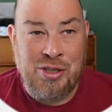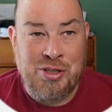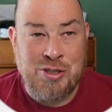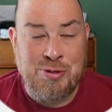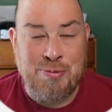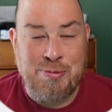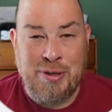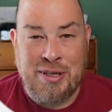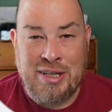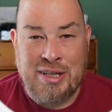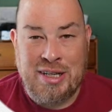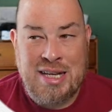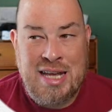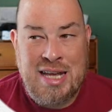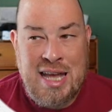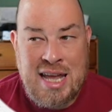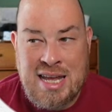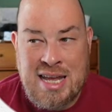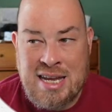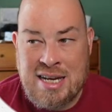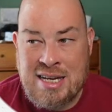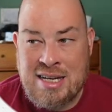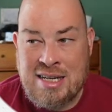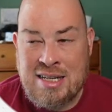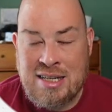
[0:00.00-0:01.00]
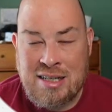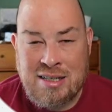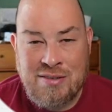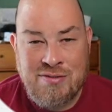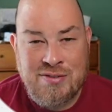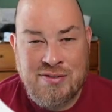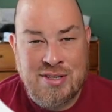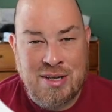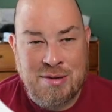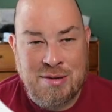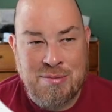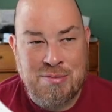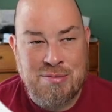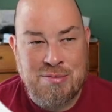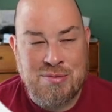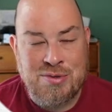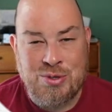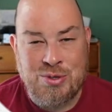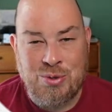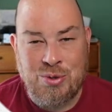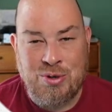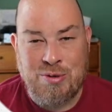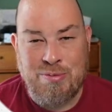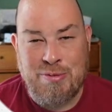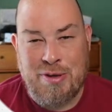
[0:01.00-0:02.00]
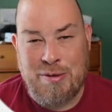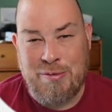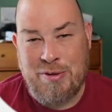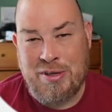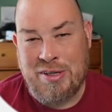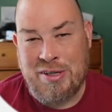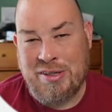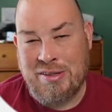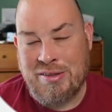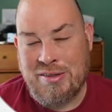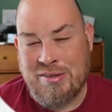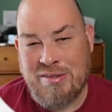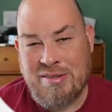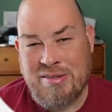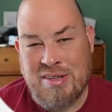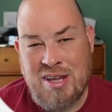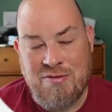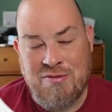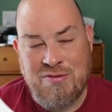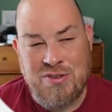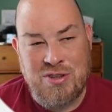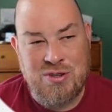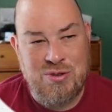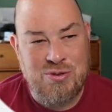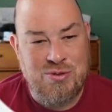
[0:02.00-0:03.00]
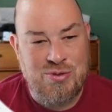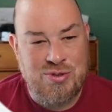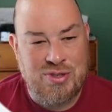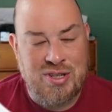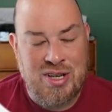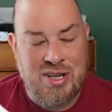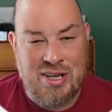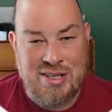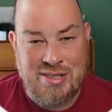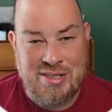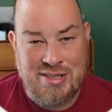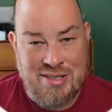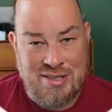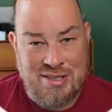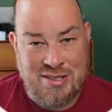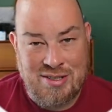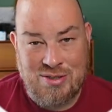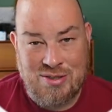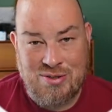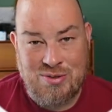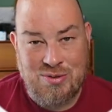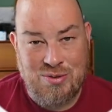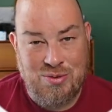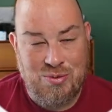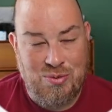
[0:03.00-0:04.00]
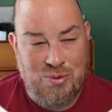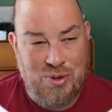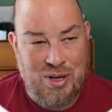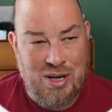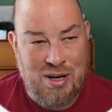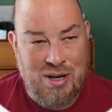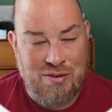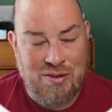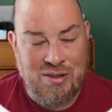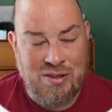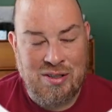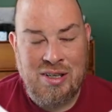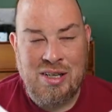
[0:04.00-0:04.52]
but kin of some sort, maybe nephews, cousins, whatever.